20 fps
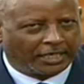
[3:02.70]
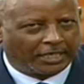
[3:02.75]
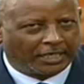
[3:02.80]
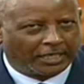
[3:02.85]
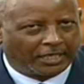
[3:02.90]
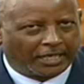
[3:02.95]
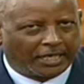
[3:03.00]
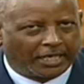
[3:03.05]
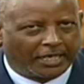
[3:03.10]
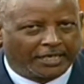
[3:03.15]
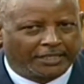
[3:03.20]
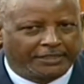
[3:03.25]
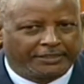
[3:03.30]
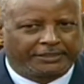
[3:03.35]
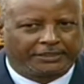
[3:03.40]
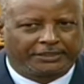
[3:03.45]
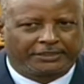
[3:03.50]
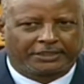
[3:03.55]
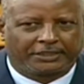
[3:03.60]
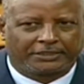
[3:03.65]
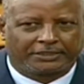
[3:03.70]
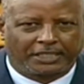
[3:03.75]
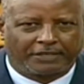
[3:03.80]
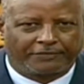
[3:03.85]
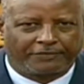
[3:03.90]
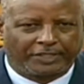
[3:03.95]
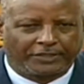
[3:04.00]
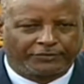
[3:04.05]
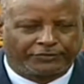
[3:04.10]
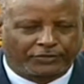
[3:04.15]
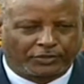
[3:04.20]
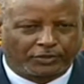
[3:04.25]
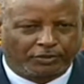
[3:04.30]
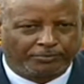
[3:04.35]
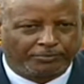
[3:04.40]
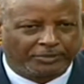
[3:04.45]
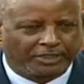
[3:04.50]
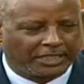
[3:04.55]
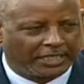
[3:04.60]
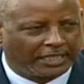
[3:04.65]
had suffered
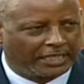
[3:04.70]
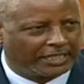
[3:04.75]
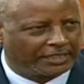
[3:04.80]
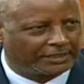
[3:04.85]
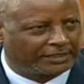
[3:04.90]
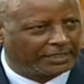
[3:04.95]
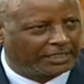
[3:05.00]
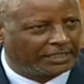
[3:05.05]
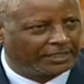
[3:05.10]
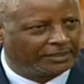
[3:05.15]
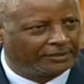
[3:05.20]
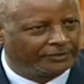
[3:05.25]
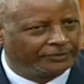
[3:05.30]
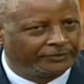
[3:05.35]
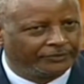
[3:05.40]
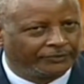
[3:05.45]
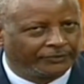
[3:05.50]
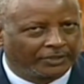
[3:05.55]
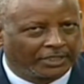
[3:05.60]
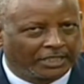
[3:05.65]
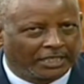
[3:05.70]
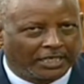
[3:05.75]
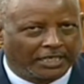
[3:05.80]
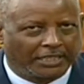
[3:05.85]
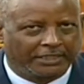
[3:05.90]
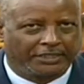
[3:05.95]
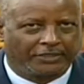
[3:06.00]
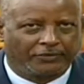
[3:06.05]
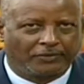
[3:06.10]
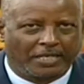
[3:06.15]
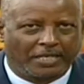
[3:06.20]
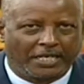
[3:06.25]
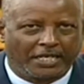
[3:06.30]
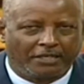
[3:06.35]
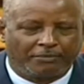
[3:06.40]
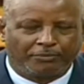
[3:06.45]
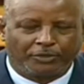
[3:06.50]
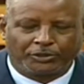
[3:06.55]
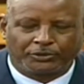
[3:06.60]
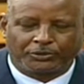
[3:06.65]
from kala-azar and they were
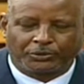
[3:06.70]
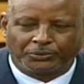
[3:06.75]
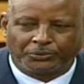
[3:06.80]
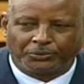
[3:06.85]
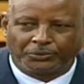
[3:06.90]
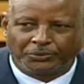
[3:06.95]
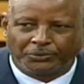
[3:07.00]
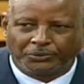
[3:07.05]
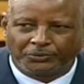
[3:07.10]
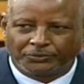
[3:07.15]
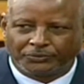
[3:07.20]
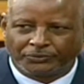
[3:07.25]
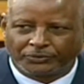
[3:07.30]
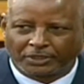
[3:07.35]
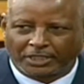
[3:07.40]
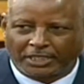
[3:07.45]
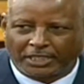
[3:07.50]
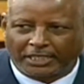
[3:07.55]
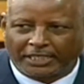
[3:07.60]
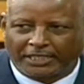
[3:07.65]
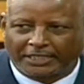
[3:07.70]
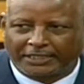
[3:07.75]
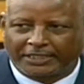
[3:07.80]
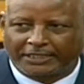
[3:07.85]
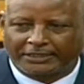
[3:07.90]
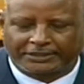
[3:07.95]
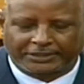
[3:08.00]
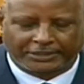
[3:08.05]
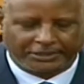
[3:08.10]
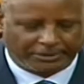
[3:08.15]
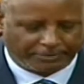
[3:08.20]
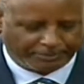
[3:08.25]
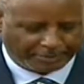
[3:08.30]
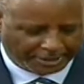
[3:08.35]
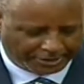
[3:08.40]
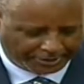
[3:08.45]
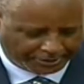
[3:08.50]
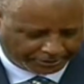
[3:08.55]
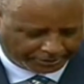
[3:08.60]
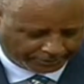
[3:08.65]
able to uh, get
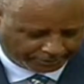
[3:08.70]
treatment.